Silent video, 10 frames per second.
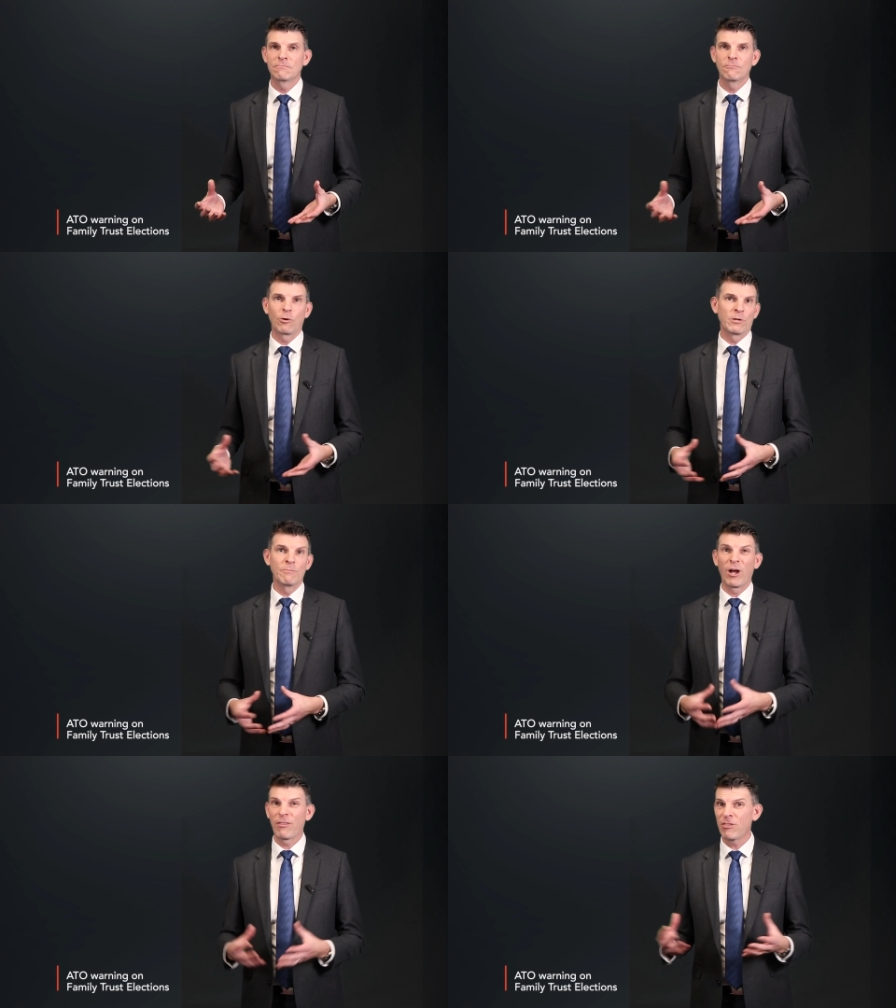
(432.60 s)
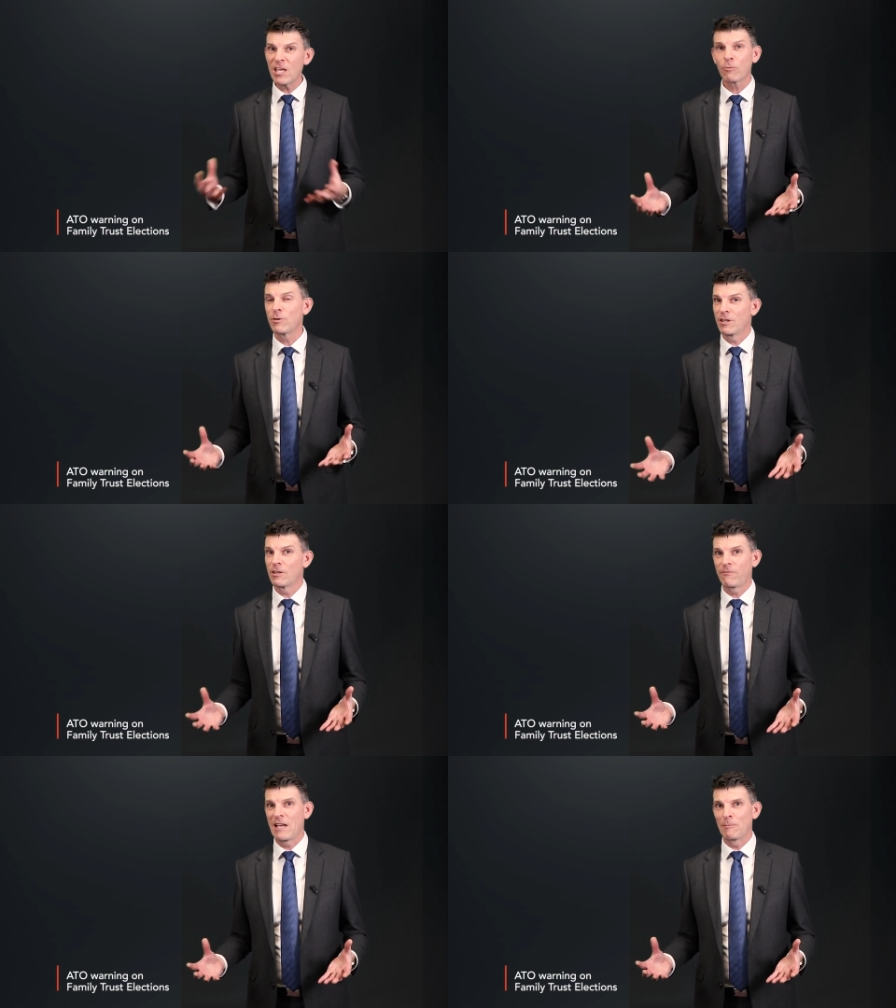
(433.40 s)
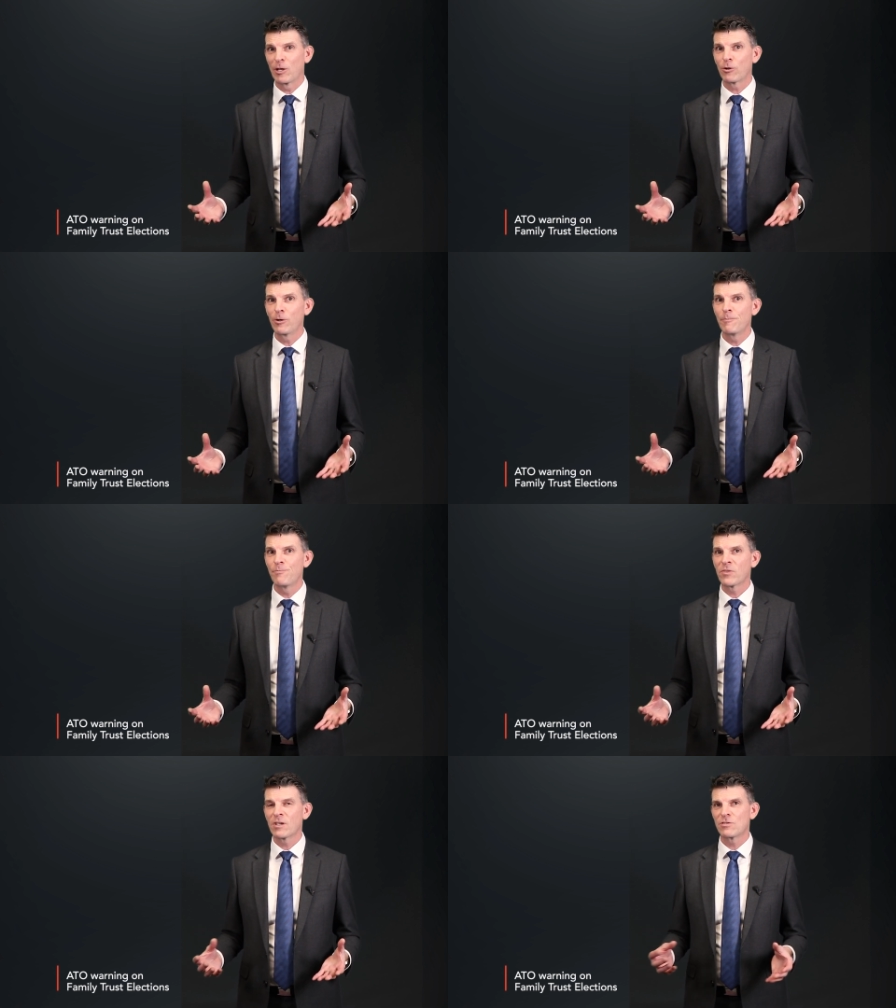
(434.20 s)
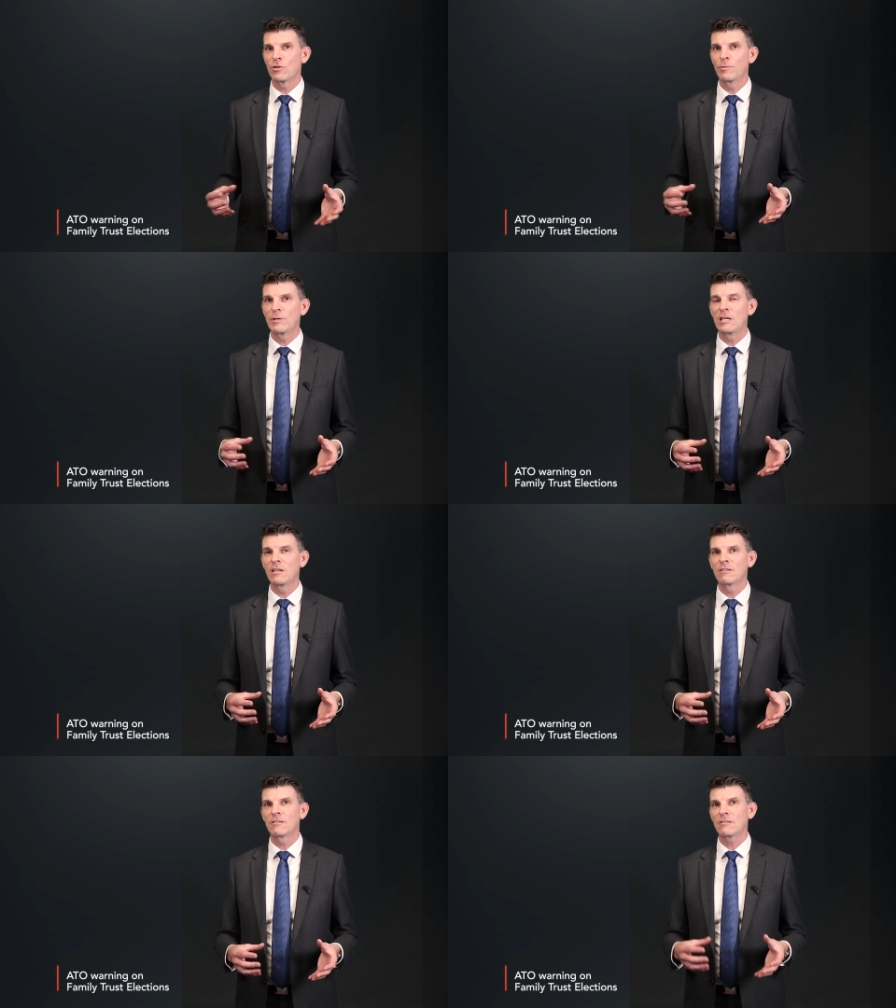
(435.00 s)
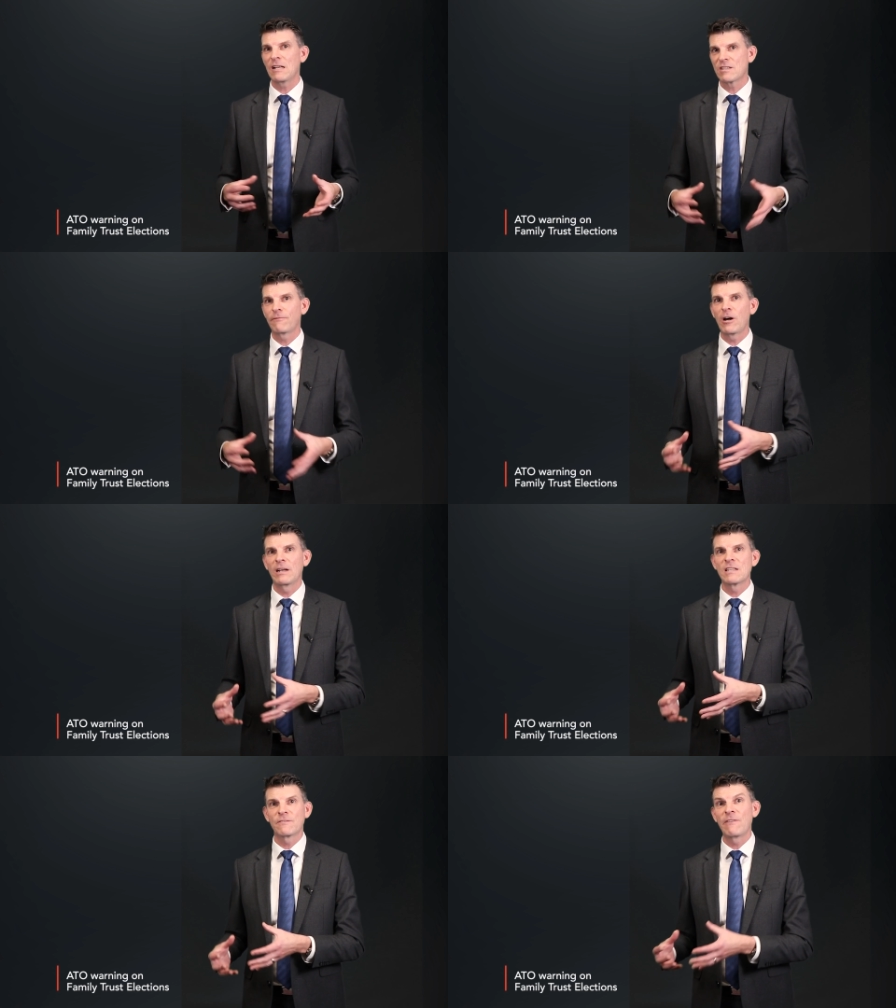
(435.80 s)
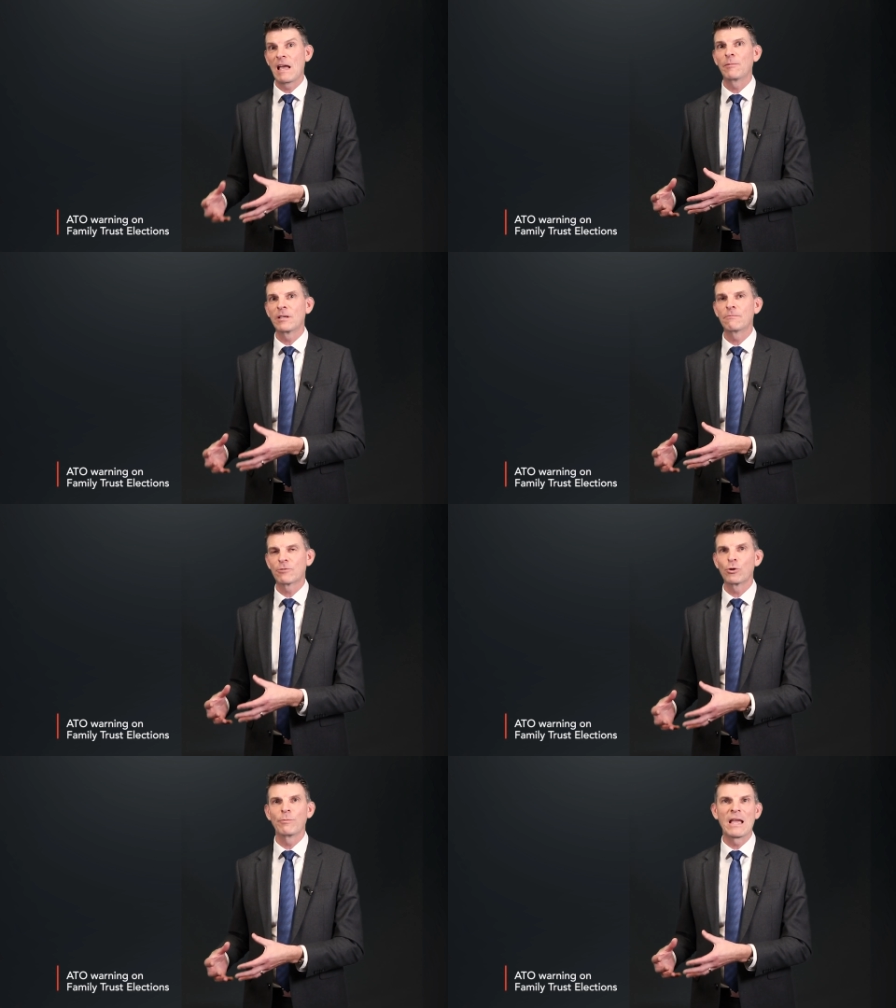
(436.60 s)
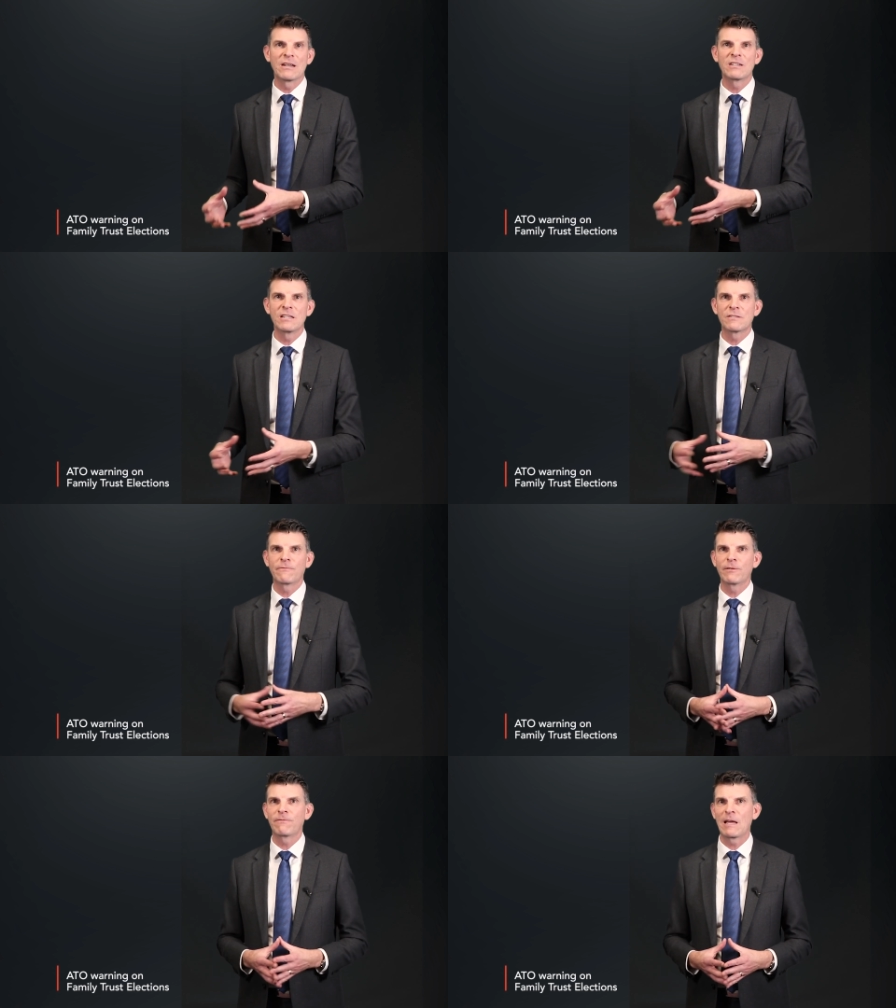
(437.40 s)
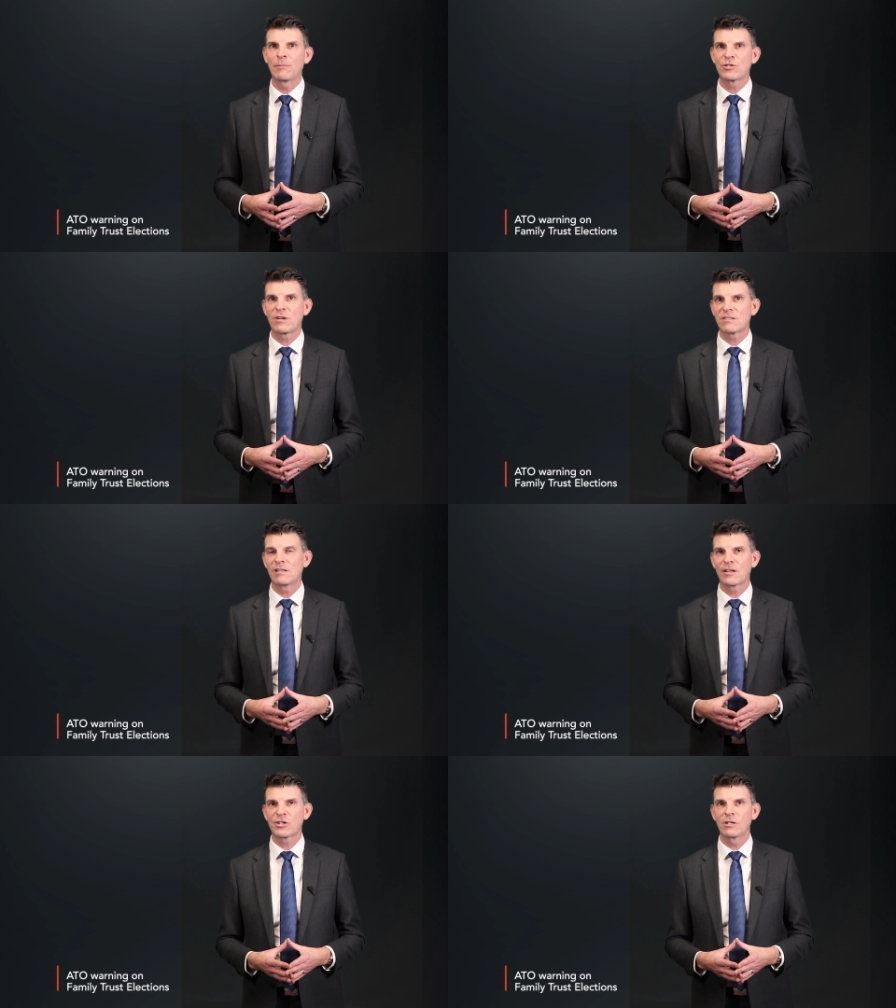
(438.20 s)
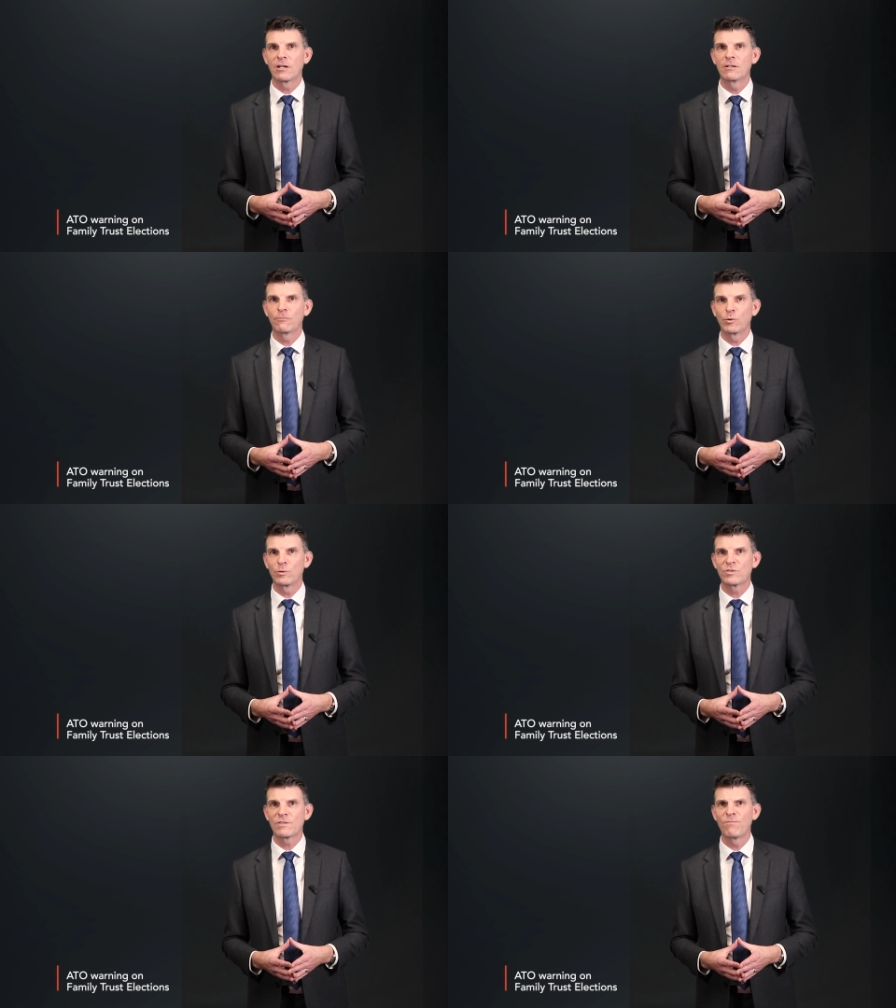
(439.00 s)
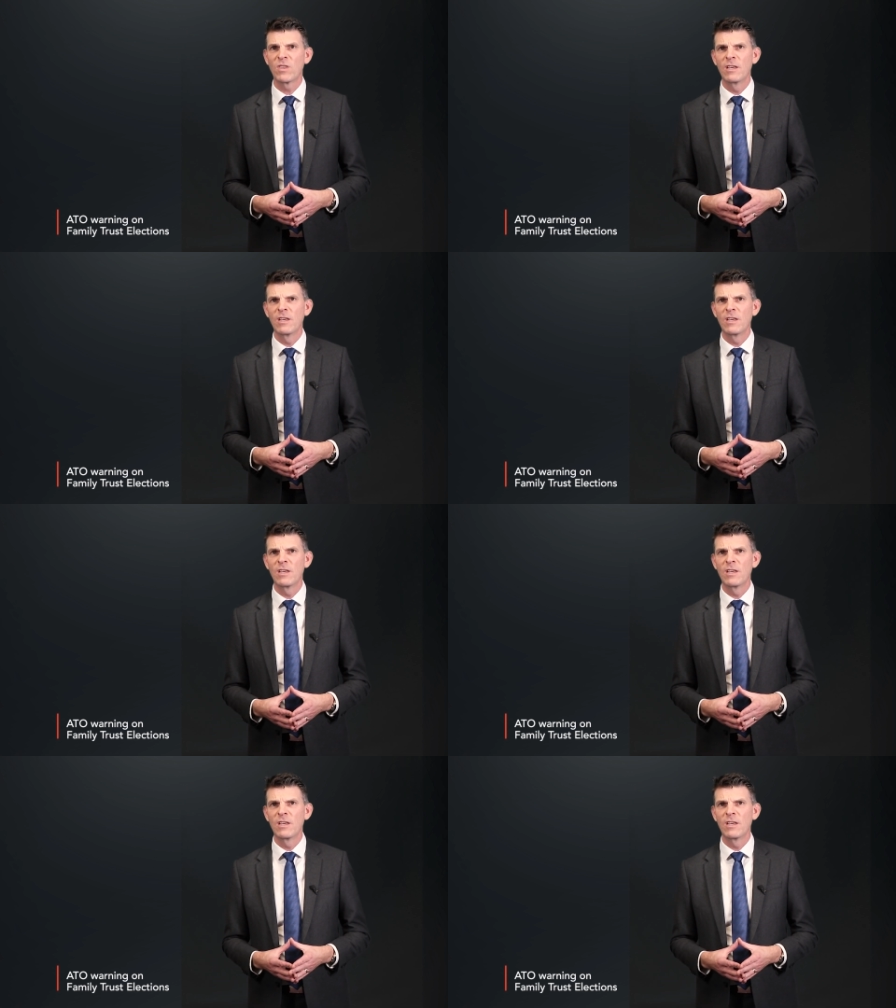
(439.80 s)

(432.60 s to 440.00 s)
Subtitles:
what we might think within the family group to be classified as family group entities for the family trust election rules.